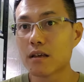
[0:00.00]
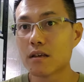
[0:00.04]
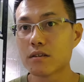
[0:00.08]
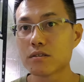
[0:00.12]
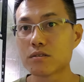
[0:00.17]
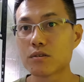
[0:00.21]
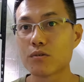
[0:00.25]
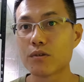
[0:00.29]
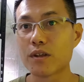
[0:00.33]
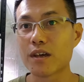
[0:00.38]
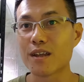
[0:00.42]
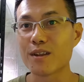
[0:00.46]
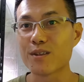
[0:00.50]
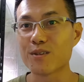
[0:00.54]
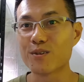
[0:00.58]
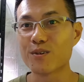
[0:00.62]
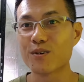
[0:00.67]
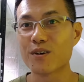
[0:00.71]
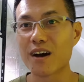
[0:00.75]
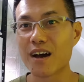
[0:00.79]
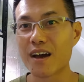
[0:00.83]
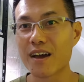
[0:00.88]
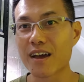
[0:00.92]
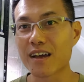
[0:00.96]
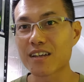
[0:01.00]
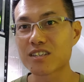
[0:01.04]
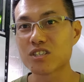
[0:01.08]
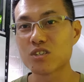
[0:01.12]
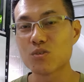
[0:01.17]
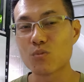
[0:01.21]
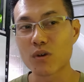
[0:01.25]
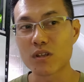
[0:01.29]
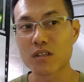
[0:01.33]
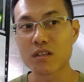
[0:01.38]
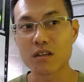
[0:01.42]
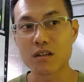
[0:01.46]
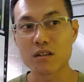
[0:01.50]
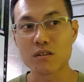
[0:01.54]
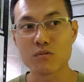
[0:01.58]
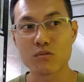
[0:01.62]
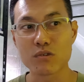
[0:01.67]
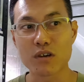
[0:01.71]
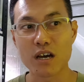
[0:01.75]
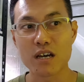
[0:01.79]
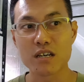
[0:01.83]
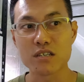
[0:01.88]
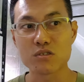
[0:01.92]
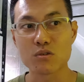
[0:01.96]
so that, you know, I actually wanted you
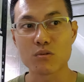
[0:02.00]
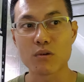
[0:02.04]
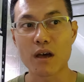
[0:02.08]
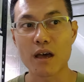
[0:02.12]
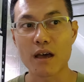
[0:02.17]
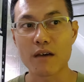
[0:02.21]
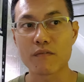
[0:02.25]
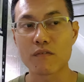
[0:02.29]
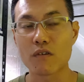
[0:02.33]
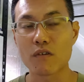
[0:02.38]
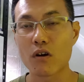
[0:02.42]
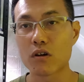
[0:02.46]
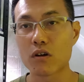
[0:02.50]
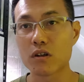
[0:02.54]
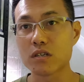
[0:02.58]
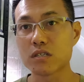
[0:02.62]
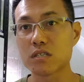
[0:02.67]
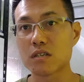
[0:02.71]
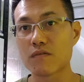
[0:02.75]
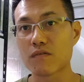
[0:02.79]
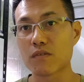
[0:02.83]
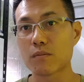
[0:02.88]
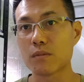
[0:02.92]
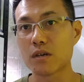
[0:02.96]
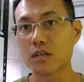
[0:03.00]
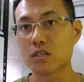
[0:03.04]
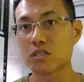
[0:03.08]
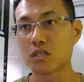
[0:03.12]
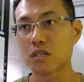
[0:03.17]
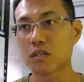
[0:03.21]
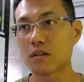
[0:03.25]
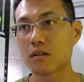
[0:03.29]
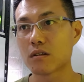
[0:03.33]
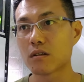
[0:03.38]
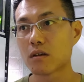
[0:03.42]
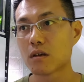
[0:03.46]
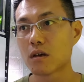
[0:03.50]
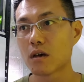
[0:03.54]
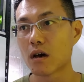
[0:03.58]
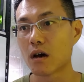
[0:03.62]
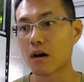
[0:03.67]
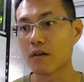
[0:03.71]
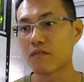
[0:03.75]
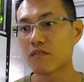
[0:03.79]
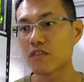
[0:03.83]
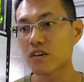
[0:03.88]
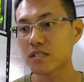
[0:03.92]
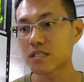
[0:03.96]
guys to have all this information
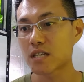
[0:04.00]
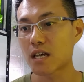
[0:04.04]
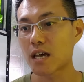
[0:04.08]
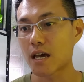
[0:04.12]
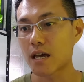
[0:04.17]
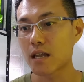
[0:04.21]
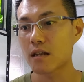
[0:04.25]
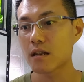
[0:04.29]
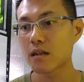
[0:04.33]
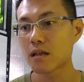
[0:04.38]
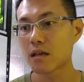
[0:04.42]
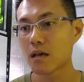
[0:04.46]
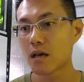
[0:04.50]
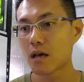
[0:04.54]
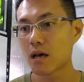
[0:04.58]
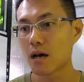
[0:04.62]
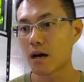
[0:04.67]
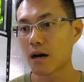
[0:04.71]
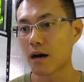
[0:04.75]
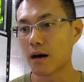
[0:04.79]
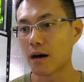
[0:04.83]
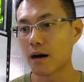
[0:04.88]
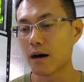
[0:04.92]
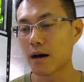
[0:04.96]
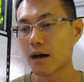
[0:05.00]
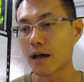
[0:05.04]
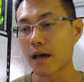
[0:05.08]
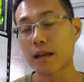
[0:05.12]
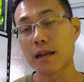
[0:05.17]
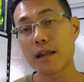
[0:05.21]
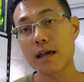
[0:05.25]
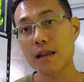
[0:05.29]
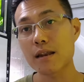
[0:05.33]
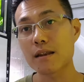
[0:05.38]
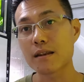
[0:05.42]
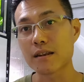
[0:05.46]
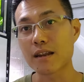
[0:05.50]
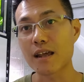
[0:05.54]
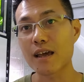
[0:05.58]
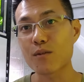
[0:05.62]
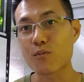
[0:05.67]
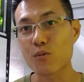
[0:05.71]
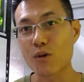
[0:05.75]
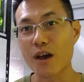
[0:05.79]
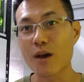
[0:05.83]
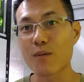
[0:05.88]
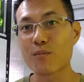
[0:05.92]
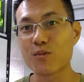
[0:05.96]
firsthand, and then that
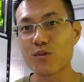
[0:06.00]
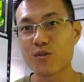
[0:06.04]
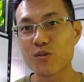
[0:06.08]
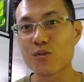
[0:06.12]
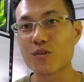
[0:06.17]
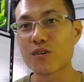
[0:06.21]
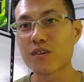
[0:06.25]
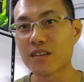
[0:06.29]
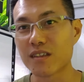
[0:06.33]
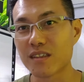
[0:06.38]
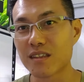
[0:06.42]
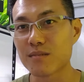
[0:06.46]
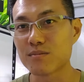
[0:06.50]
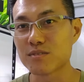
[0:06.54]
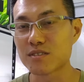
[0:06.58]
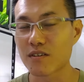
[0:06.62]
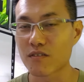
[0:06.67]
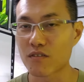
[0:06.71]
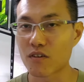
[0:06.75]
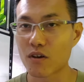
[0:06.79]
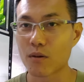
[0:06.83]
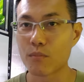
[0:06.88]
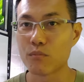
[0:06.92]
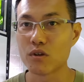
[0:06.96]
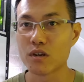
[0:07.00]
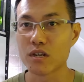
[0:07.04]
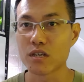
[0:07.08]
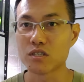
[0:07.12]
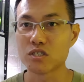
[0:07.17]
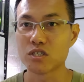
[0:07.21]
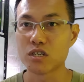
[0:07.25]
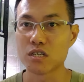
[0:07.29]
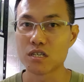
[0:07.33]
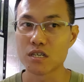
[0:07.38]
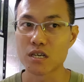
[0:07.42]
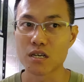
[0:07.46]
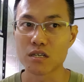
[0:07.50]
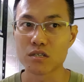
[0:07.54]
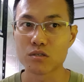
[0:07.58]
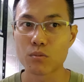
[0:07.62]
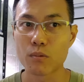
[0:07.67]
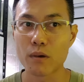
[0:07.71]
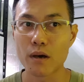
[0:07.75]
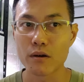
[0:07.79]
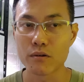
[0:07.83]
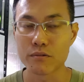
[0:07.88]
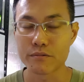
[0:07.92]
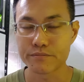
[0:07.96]
will help you in terms of your breeding journey as
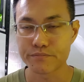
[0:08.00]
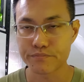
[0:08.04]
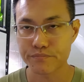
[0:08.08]
well.